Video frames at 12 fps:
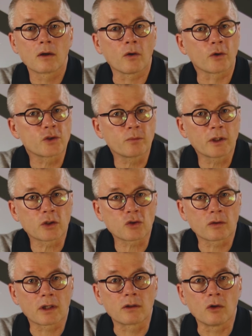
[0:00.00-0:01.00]
Also make
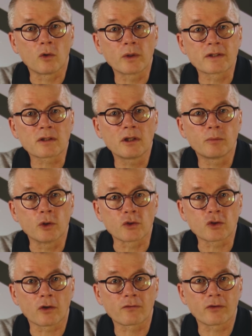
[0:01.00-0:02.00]
sure that you always keep your
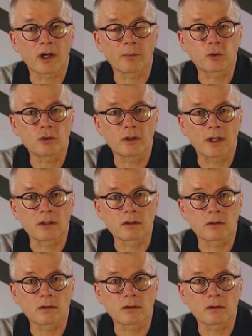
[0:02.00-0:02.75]
software up to date.